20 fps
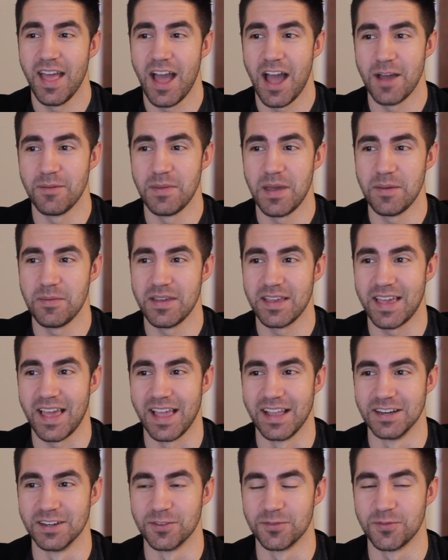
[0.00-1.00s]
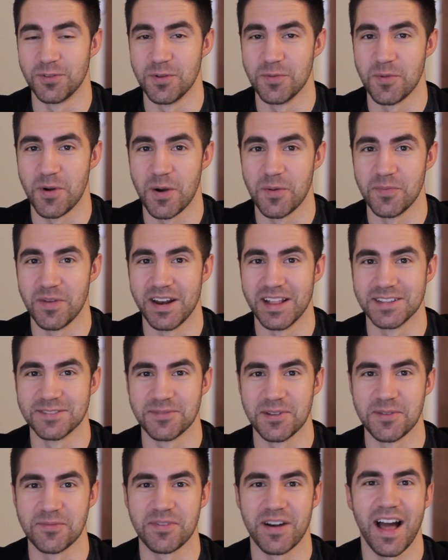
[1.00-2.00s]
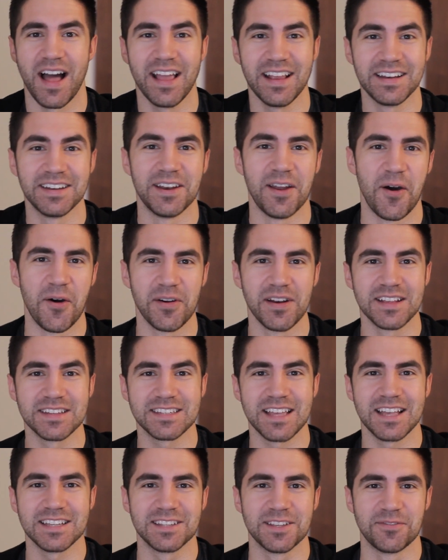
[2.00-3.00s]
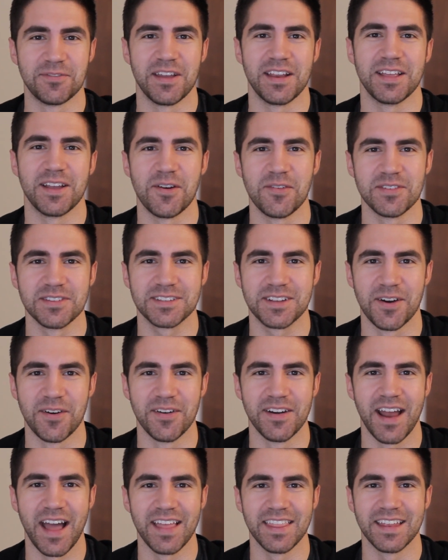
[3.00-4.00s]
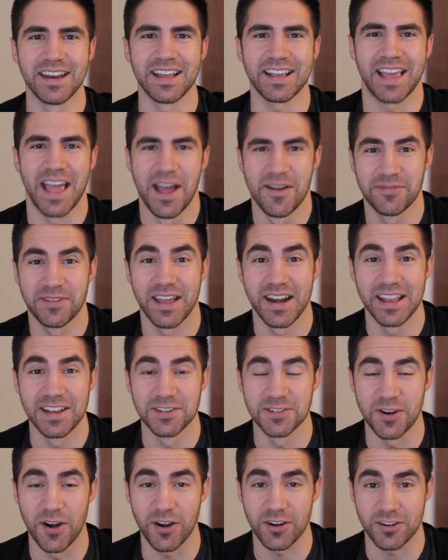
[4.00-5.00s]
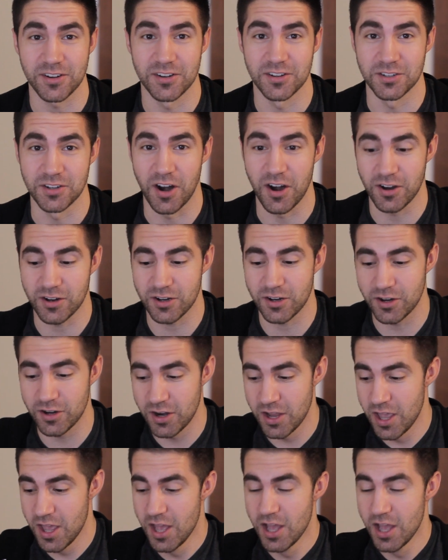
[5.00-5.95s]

I maybe gained a few more minutes, but you probably noticed as the video was going on that it kept getting darker and darker.